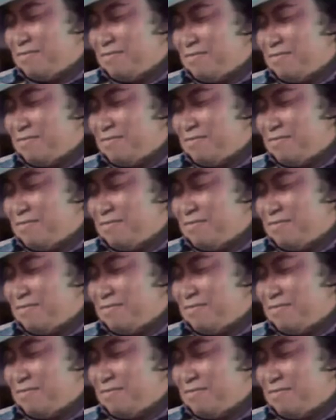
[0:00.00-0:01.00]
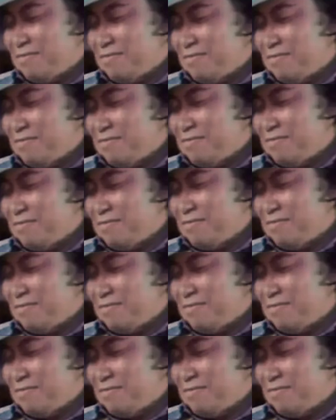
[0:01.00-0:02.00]

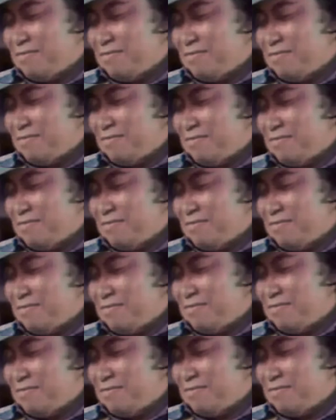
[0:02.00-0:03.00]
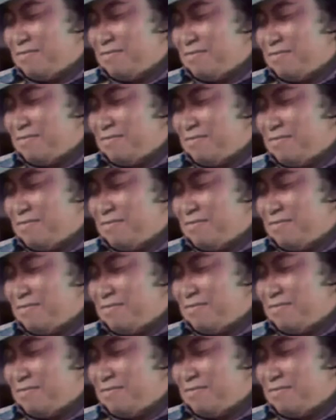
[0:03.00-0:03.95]
This person isn't speaking.